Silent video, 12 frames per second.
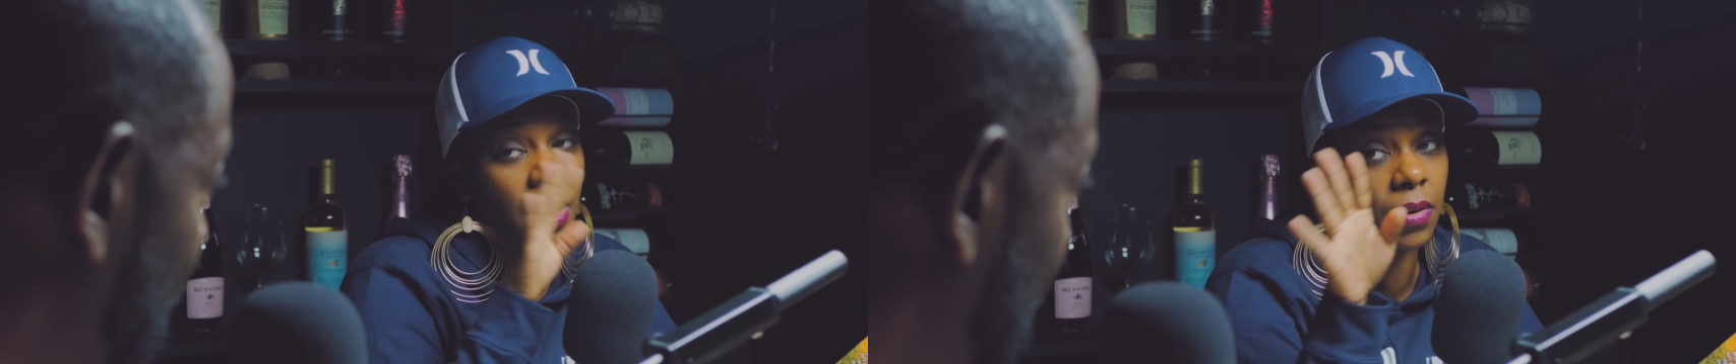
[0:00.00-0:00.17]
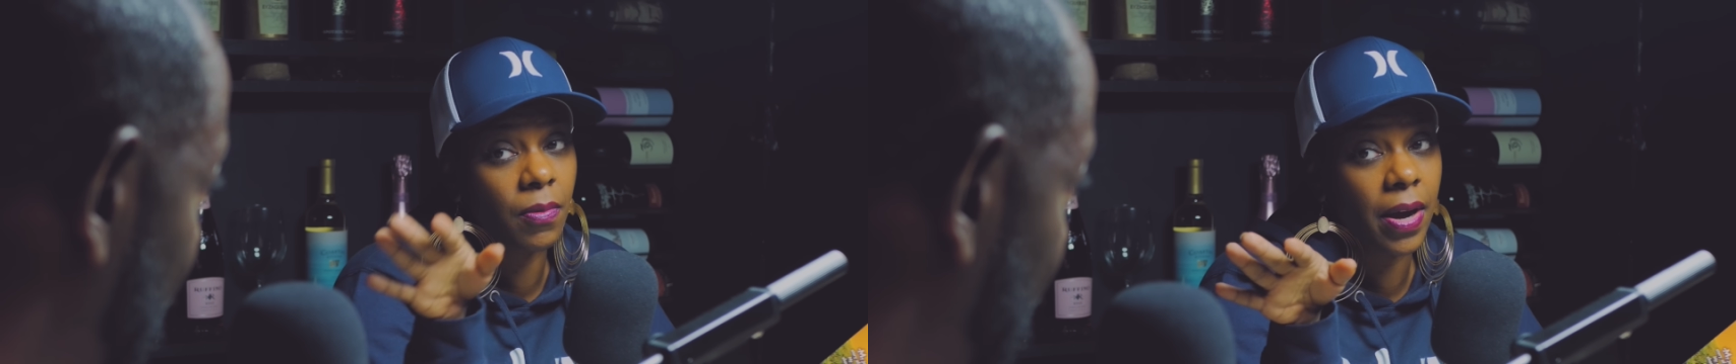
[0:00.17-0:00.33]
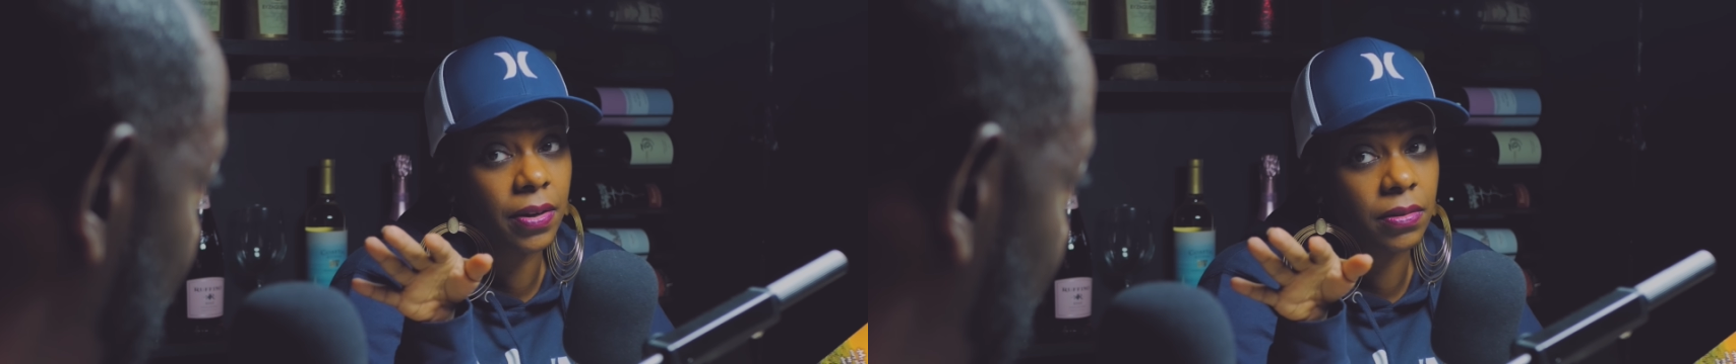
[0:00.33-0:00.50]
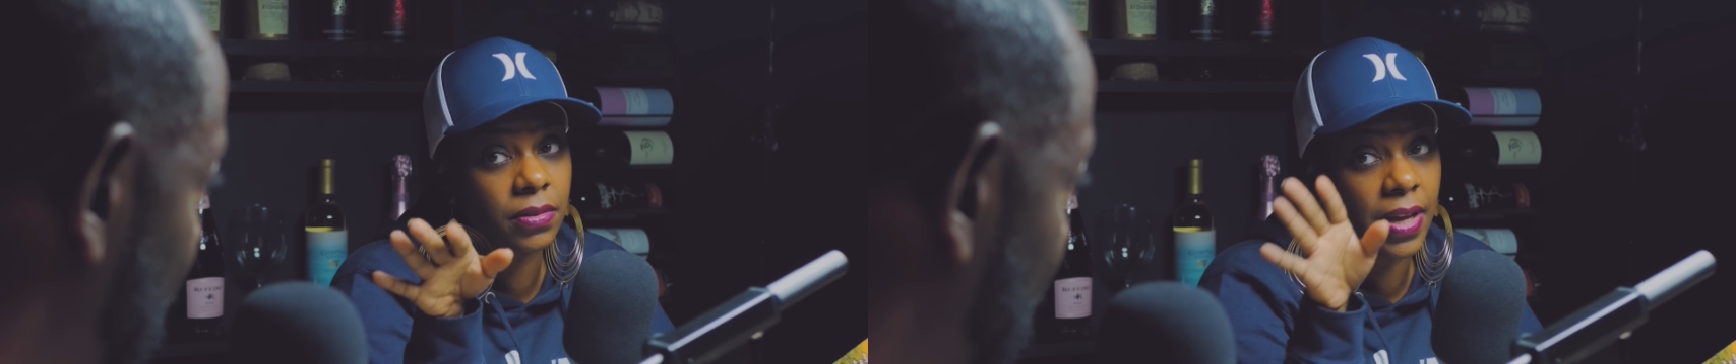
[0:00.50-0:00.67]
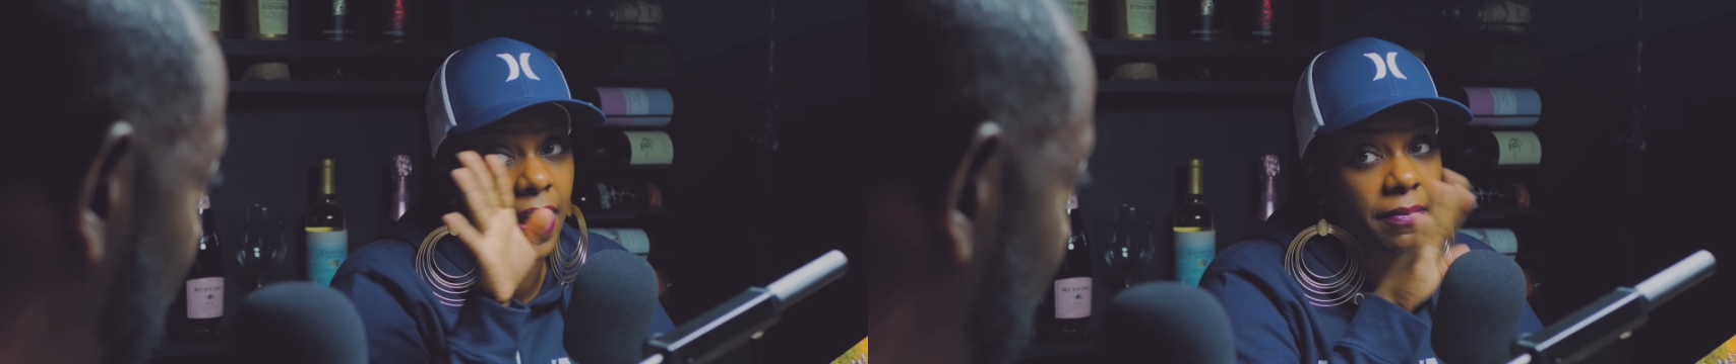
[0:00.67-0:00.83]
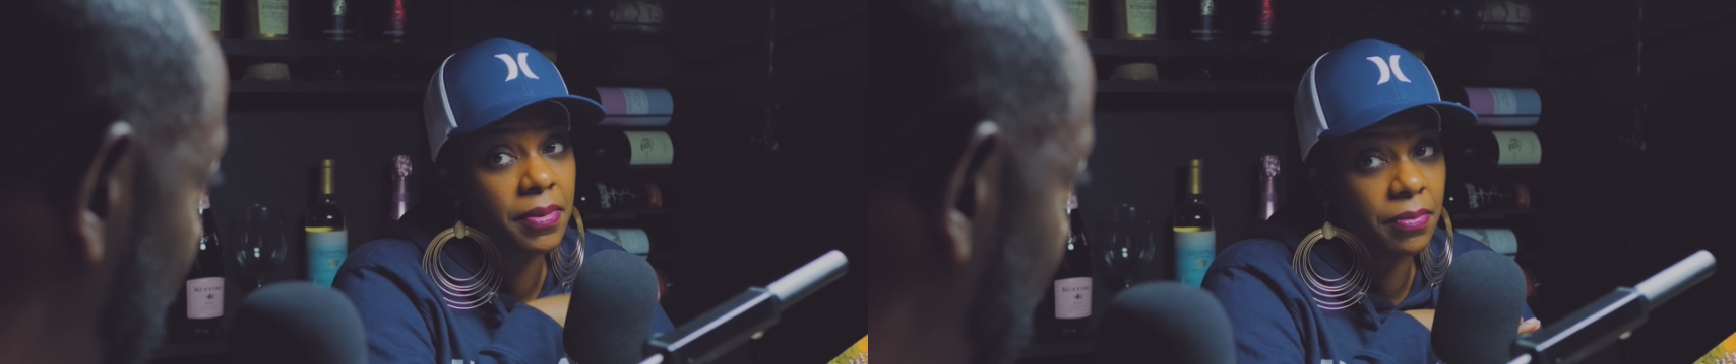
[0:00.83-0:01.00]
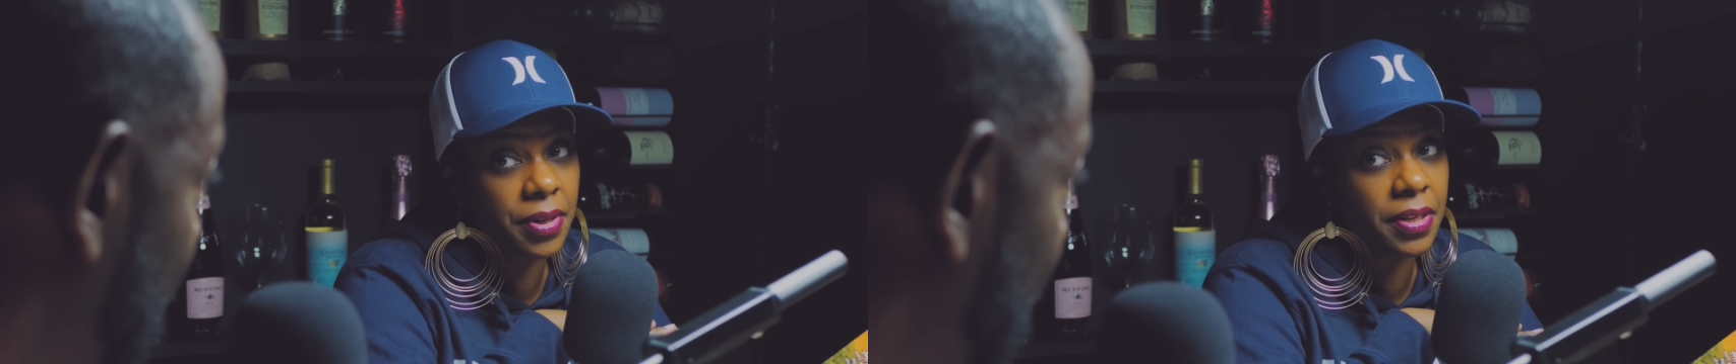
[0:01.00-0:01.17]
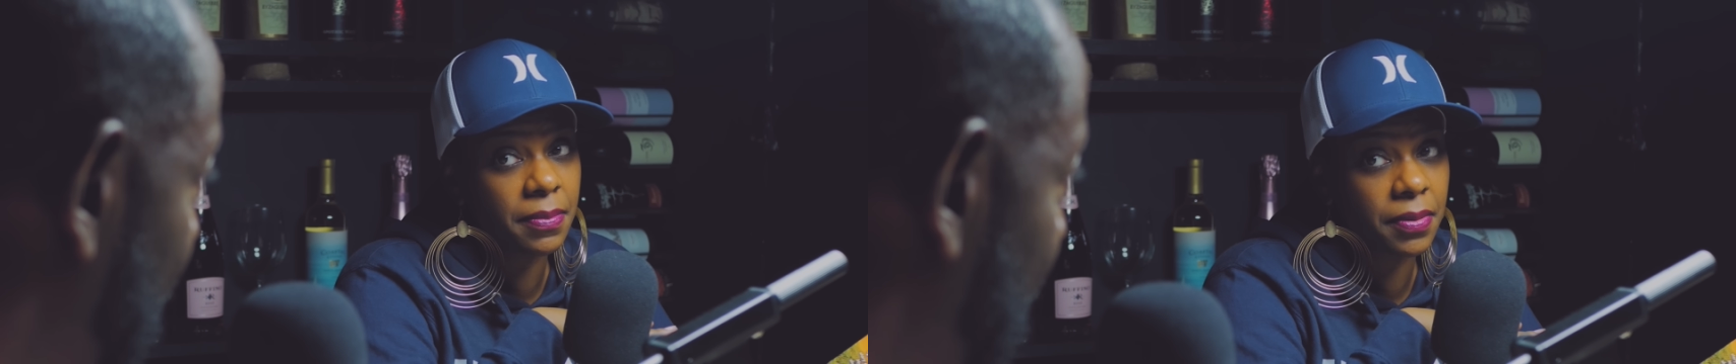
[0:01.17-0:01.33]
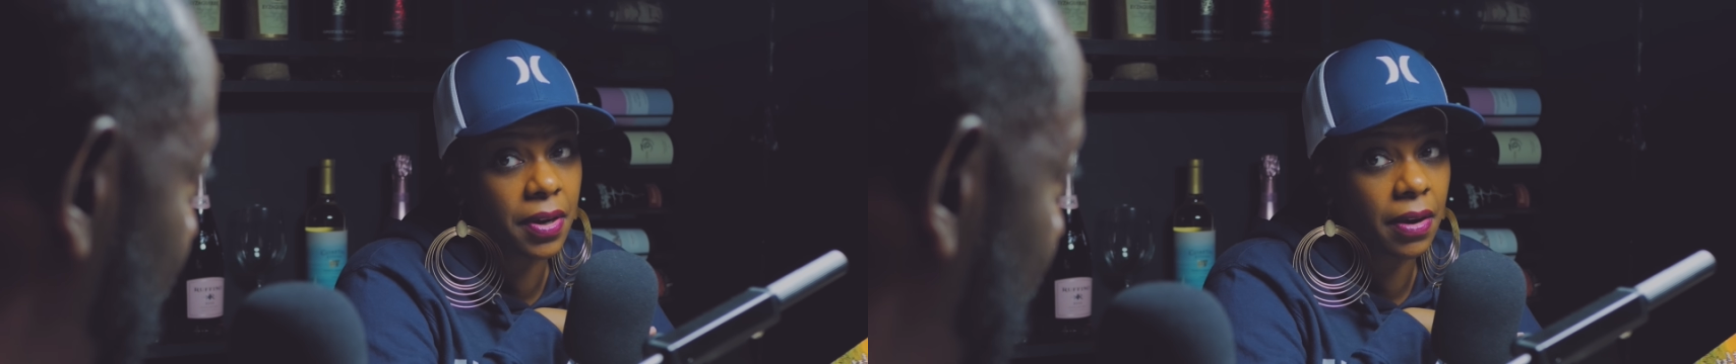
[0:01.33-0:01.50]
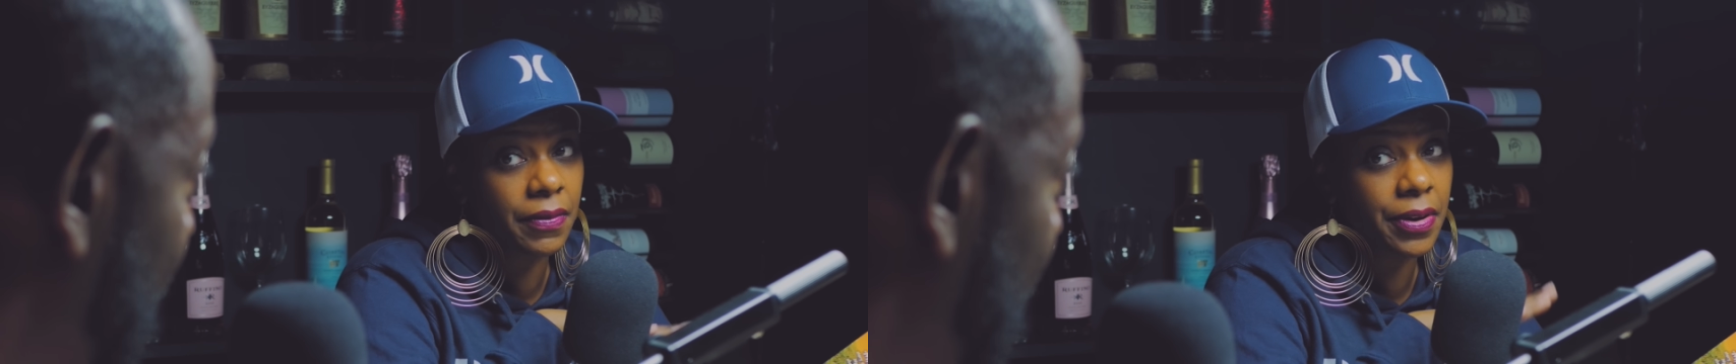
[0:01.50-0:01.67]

lot of winos that have been reading the book